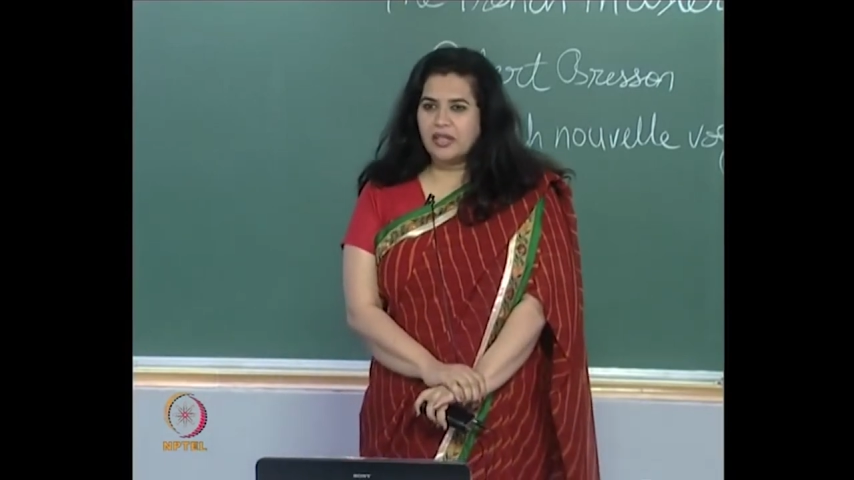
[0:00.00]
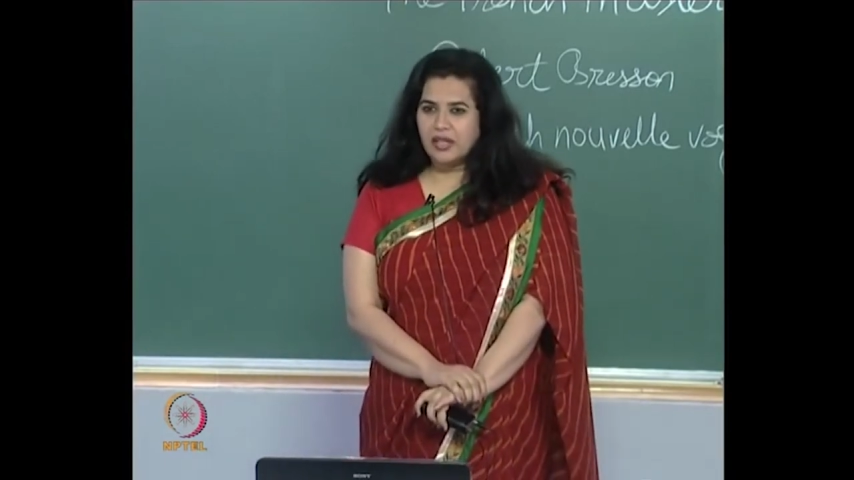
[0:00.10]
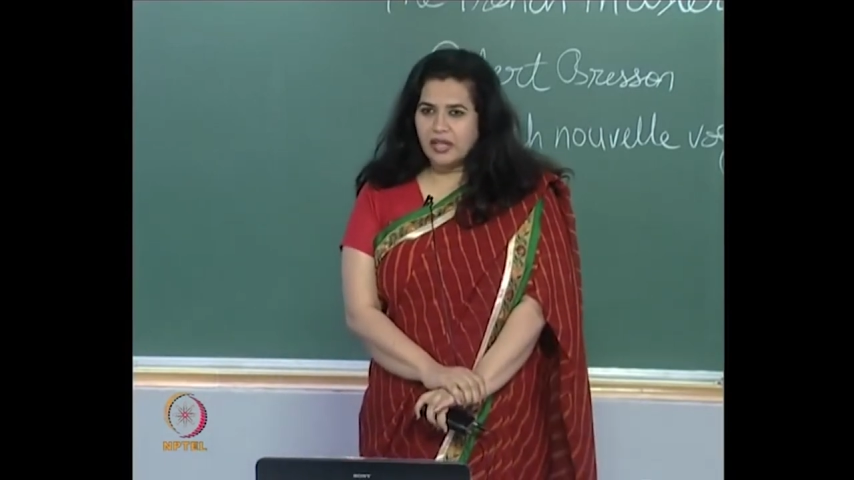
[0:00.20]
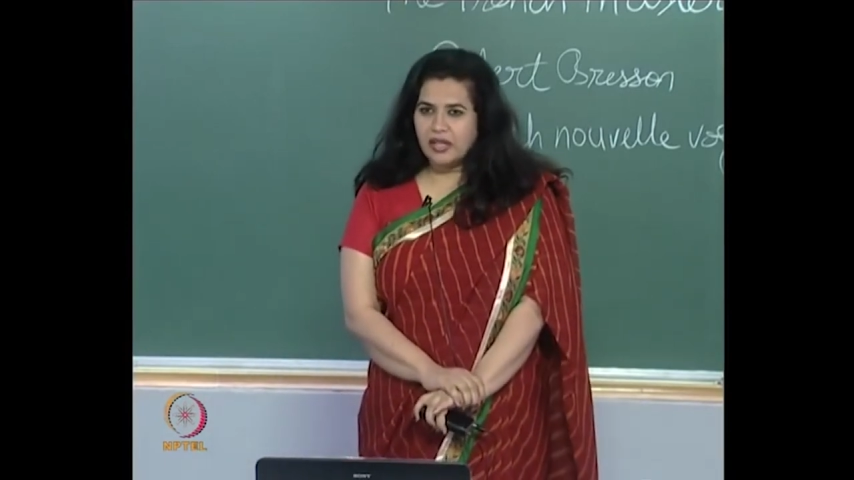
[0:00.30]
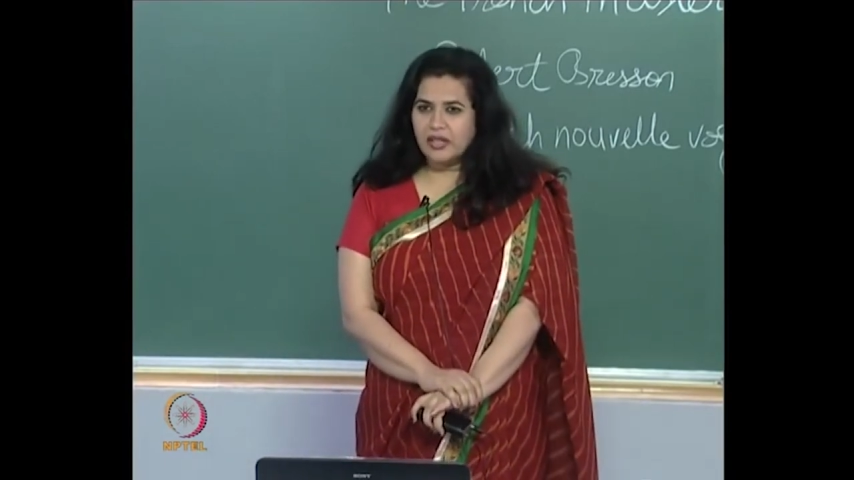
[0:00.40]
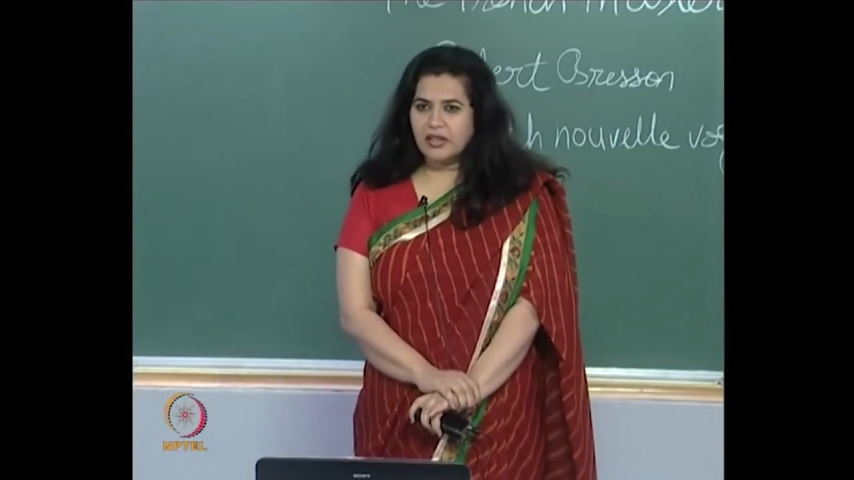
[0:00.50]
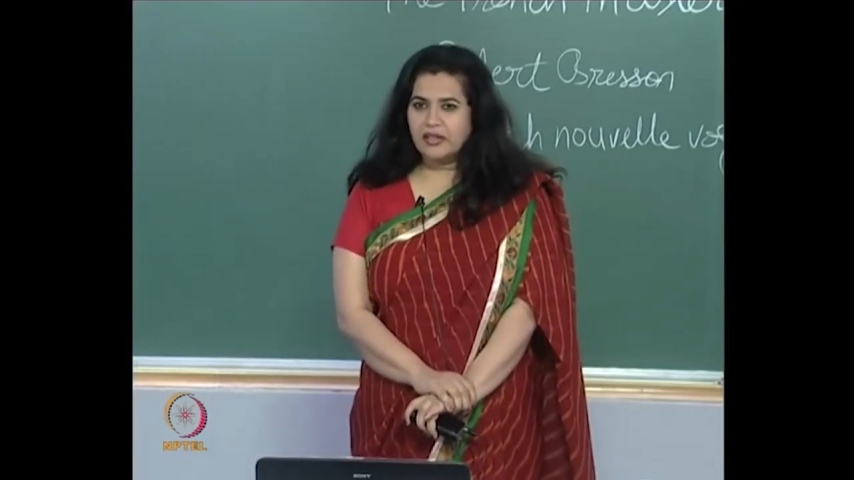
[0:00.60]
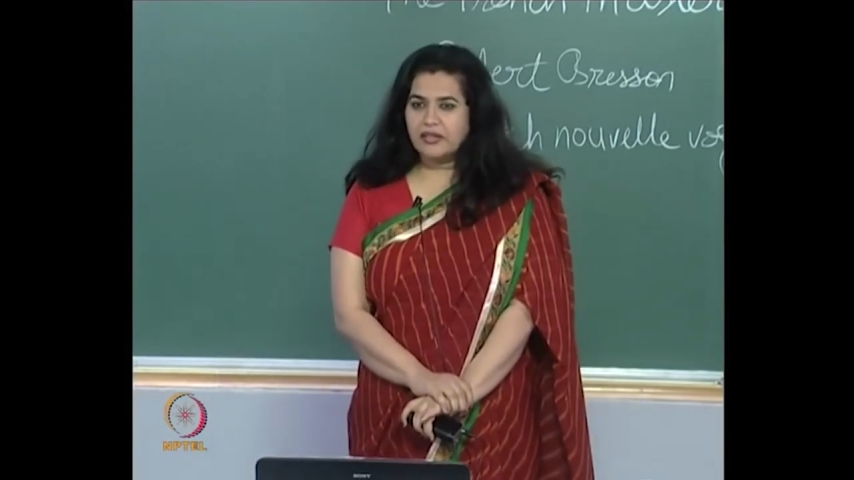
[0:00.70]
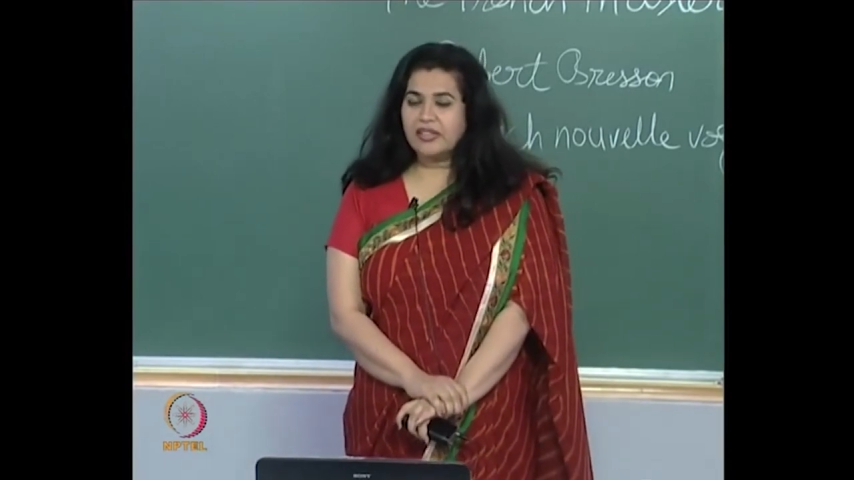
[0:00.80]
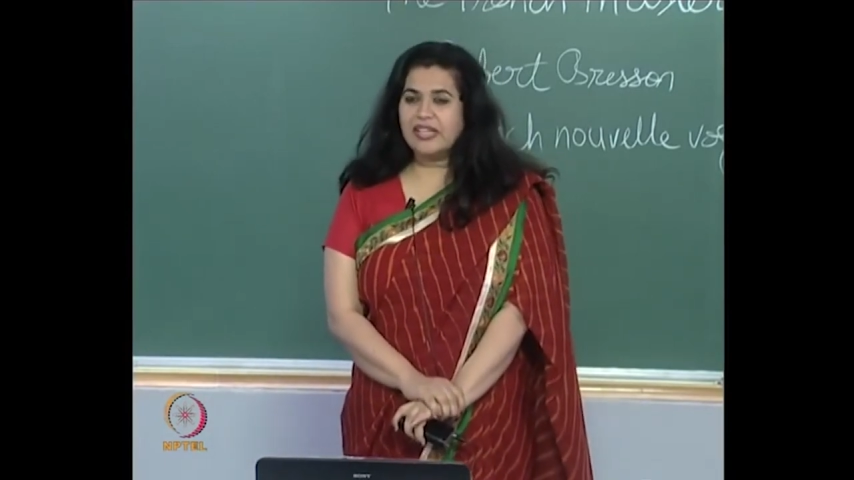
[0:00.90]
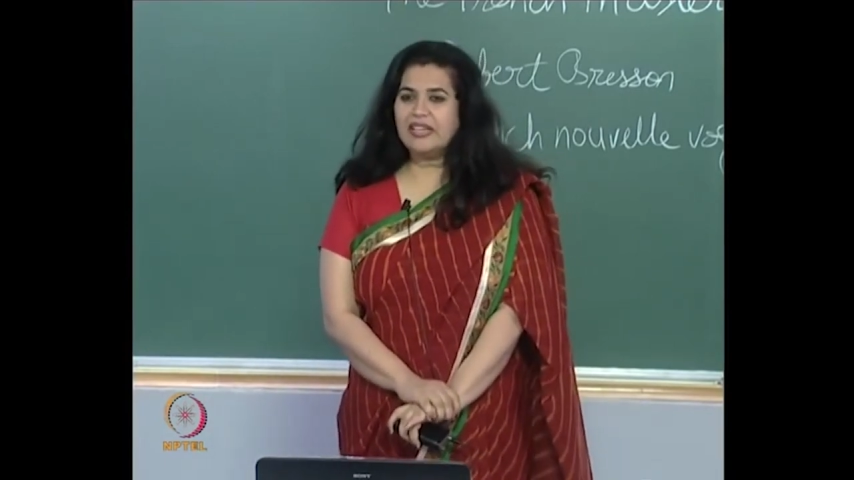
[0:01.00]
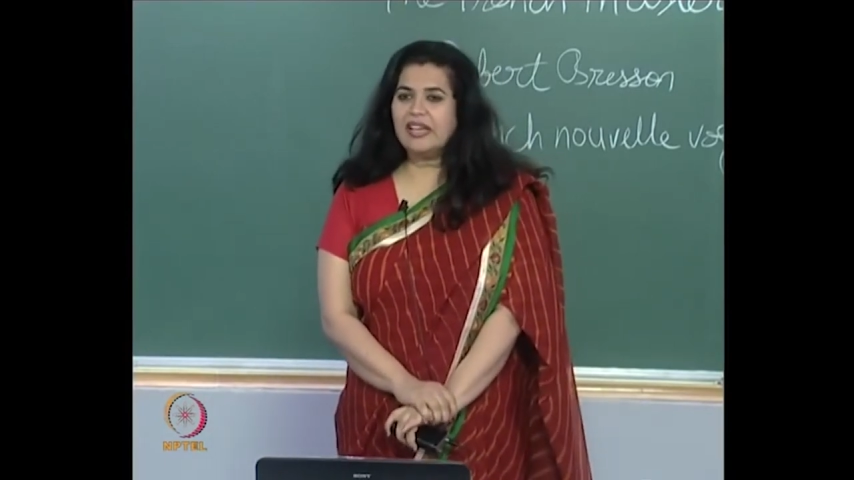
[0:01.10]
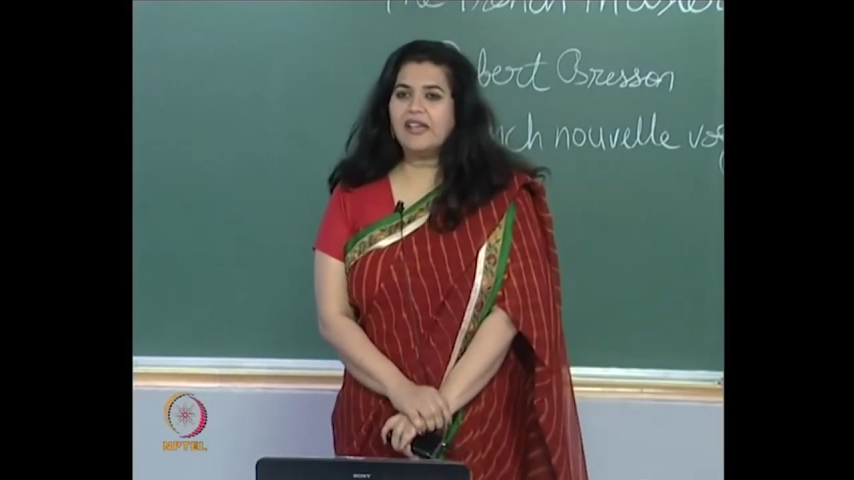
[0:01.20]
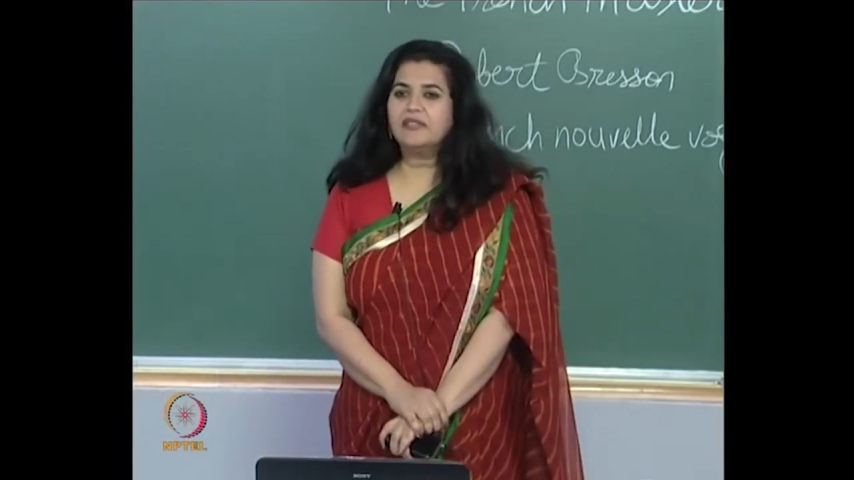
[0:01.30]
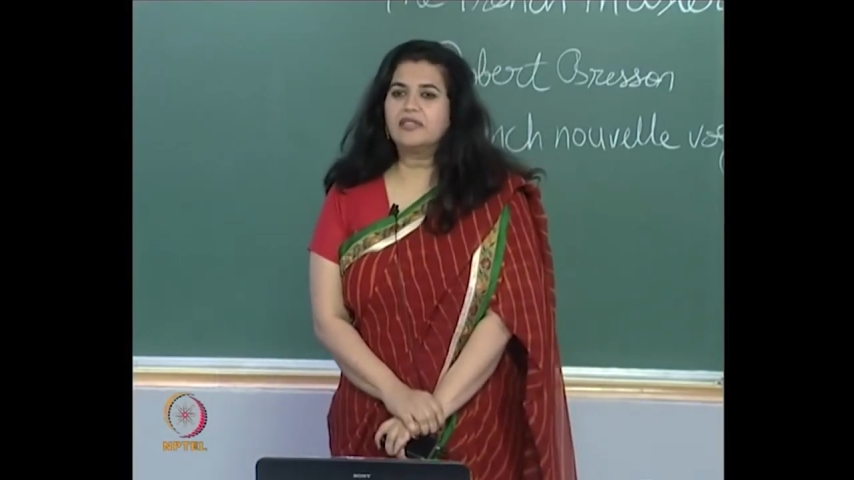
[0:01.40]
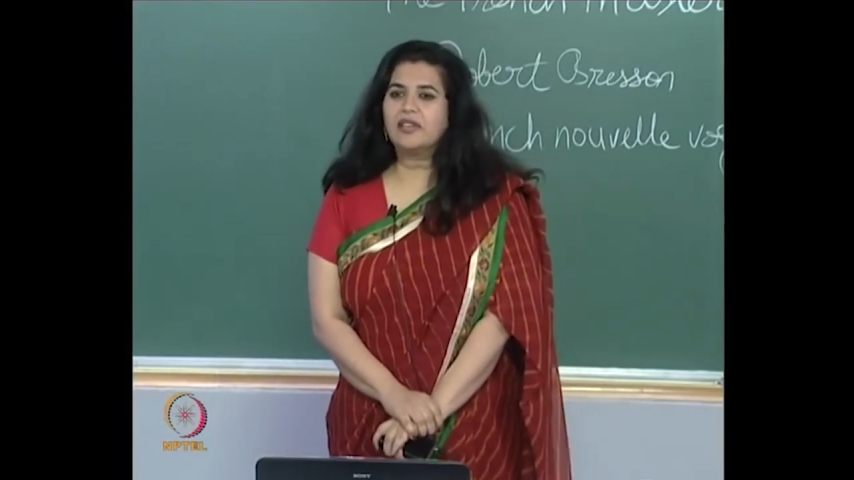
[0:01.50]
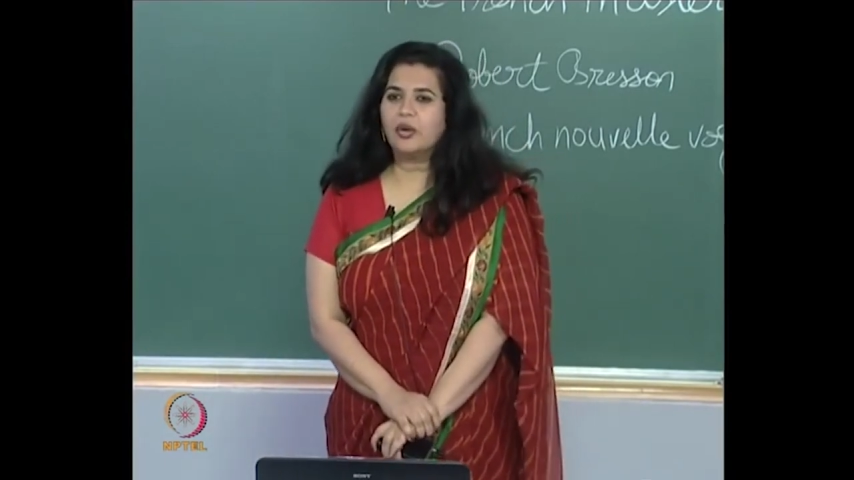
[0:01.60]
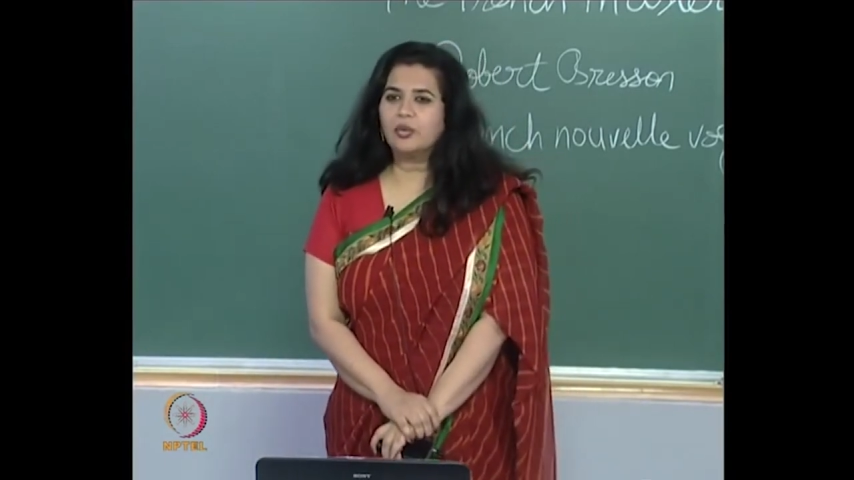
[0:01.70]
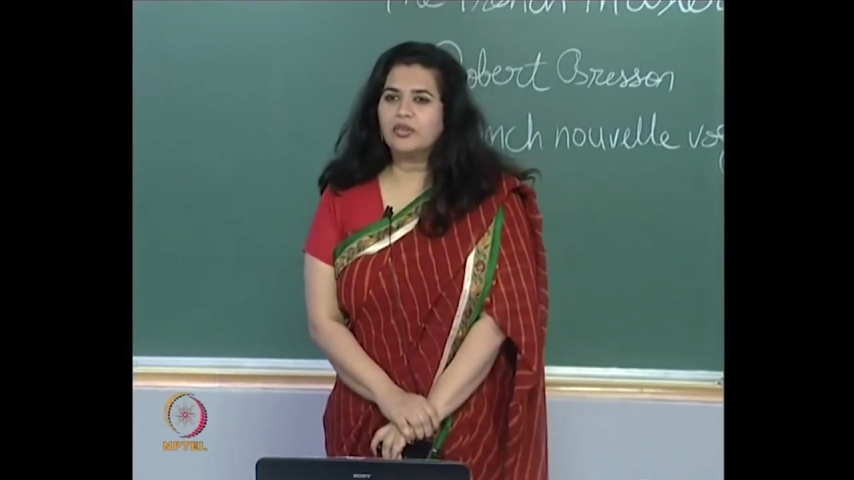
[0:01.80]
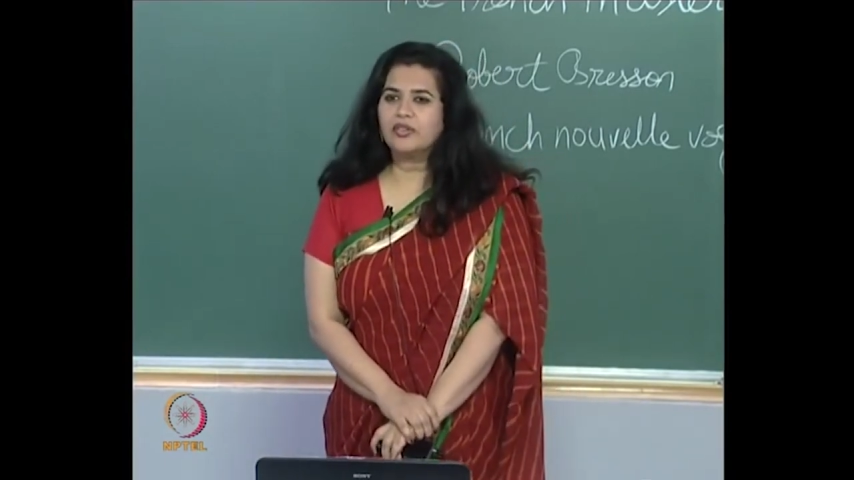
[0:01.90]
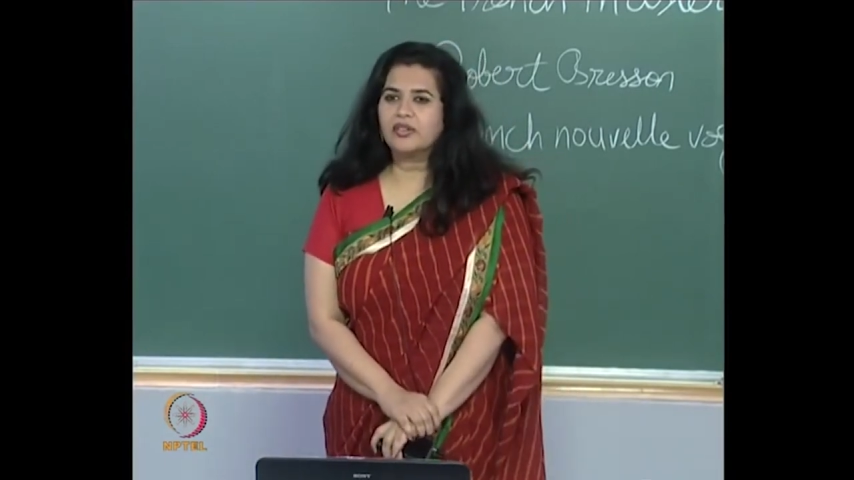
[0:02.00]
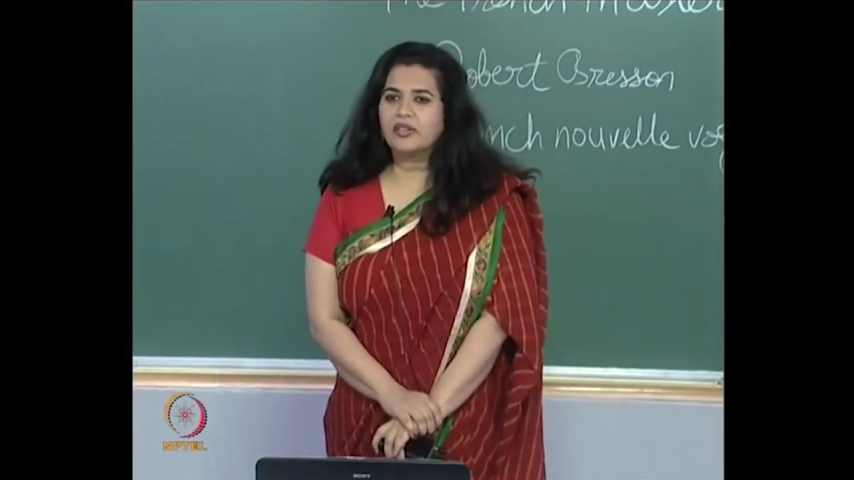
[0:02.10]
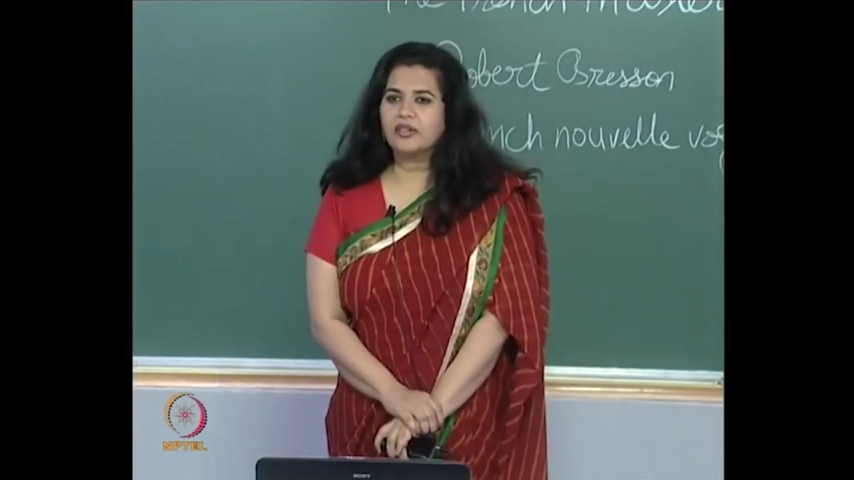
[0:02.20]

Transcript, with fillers: uh, real life sounds